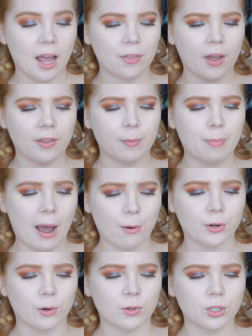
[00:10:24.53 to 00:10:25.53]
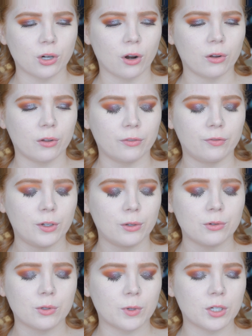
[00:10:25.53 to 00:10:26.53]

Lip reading: I thought the powder was charcoal infused,